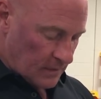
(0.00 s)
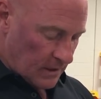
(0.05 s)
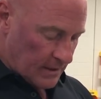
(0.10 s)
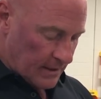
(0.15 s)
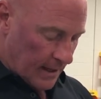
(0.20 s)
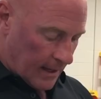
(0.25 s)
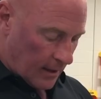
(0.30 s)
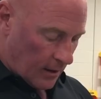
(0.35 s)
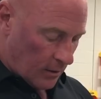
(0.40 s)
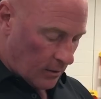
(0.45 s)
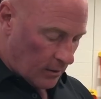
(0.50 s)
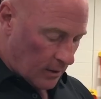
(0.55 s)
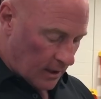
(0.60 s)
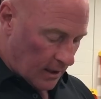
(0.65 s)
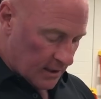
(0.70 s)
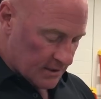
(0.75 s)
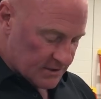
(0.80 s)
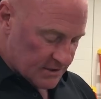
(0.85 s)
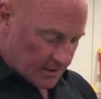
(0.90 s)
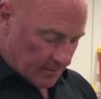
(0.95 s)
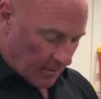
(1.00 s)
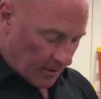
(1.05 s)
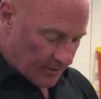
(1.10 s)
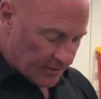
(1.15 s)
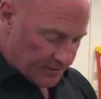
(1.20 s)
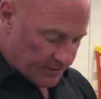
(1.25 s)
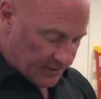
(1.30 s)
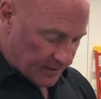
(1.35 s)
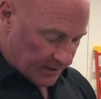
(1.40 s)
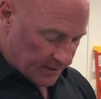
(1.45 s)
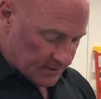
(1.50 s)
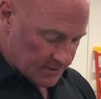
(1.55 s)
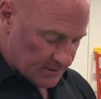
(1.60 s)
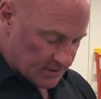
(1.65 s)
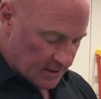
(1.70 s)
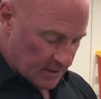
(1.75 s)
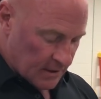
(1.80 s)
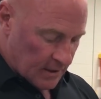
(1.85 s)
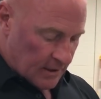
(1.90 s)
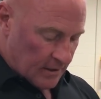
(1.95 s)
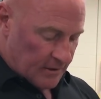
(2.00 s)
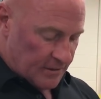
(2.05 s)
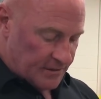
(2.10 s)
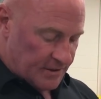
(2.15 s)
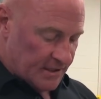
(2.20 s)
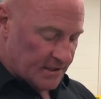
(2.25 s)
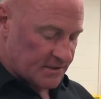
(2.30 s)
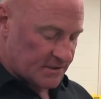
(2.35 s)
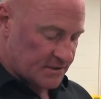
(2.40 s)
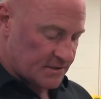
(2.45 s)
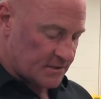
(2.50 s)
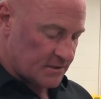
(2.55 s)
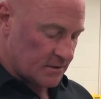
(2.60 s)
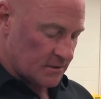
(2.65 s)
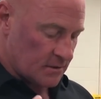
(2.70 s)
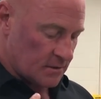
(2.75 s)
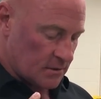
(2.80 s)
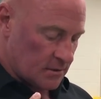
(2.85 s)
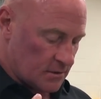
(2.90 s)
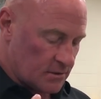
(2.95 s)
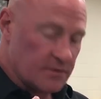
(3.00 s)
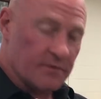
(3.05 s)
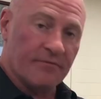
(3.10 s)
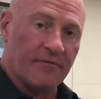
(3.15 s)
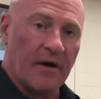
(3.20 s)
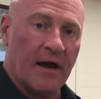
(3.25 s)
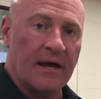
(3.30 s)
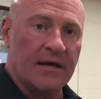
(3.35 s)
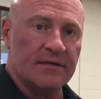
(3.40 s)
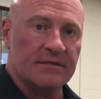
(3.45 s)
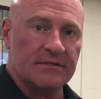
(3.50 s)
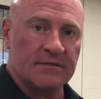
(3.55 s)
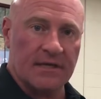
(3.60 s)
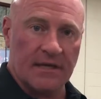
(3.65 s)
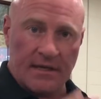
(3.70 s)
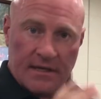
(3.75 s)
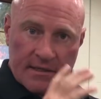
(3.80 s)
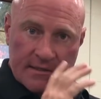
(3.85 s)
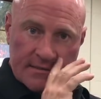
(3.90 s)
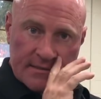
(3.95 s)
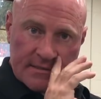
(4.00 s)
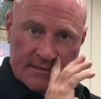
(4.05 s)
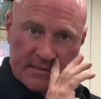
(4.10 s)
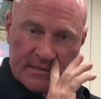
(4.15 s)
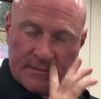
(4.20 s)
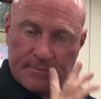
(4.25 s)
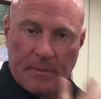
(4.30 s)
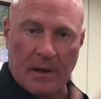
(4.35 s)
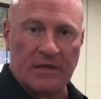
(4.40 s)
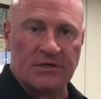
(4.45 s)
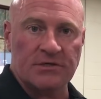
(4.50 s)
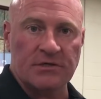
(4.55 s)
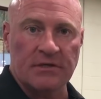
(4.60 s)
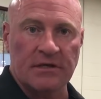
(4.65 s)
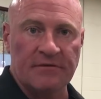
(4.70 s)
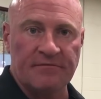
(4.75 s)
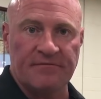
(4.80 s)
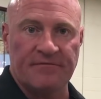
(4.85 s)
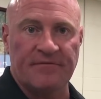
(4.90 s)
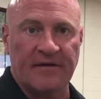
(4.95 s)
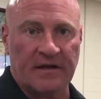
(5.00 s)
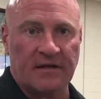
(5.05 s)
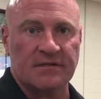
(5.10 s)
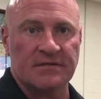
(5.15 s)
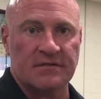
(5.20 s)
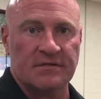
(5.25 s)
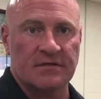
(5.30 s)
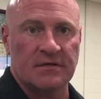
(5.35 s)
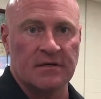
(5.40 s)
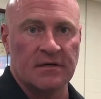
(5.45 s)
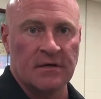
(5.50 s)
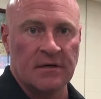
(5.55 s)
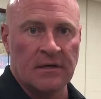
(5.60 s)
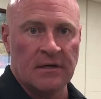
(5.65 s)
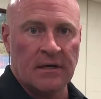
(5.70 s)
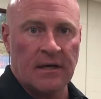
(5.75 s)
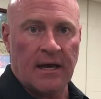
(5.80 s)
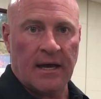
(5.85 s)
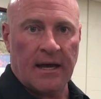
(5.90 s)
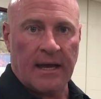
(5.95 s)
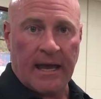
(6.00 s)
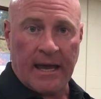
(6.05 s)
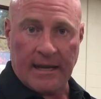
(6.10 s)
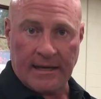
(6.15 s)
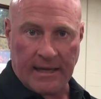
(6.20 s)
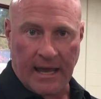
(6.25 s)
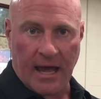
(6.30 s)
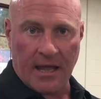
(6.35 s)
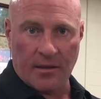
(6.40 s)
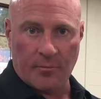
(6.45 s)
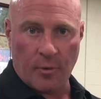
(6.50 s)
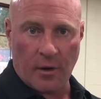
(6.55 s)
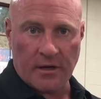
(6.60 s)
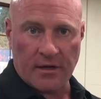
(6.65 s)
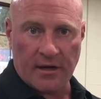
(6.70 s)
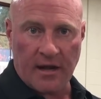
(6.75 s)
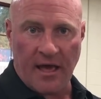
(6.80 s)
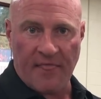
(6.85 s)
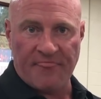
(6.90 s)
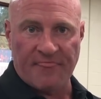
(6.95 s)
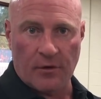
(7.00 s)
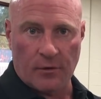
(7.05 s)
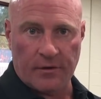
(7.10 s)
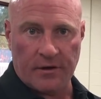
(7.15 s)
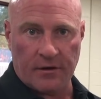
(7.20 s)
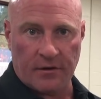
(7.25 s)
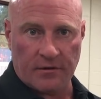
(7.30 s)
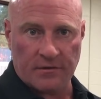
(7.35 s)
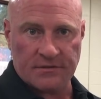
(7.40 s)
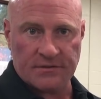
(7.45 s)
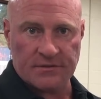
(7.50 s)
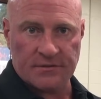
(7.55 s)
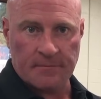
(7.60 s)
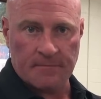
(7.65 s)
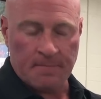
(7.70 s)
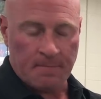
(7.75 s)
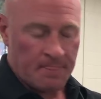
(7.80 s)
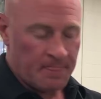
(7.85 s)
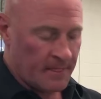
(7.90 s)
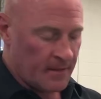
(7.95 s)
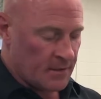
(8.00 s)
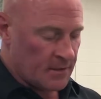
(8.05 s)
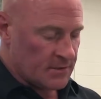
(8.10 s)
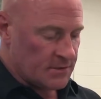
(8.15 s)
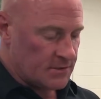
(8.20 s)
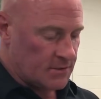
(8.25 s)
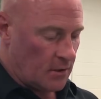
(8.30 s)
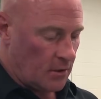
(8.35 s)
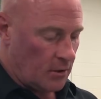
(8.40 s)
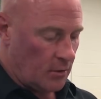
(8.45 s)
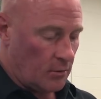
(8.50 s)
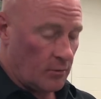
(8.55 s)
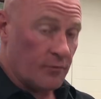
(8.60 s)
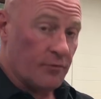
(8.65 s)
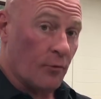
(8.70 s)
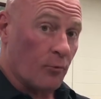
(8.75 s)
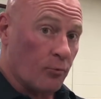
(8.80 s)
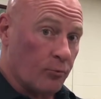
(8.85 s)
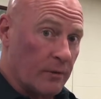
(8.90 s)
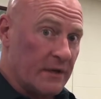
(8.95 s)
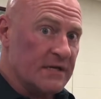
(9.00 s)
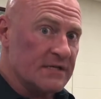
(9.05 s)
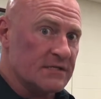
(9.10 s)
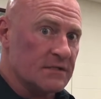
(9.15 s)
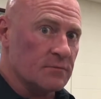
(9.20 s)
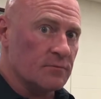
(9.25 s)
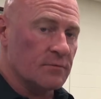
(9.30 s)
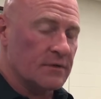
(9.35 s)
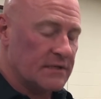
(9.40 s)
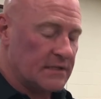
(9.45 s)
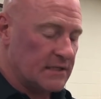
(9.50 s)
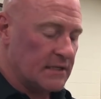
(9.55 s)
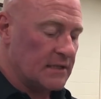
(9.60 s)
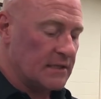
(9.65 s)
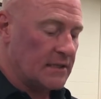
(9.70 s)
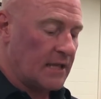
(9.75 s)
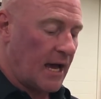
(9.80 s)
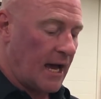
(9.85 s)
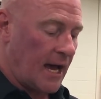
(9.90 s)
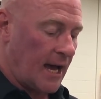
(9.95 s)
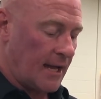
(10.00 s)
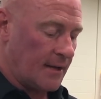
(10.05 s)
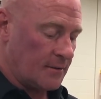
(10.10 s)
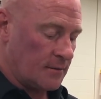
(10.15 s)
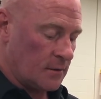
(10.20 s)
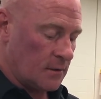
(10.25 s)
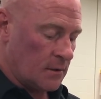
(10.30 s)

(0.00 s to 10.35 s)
Now, some other things. This device is specially fixed and calibrated at 30 Hertz. So the reason we did that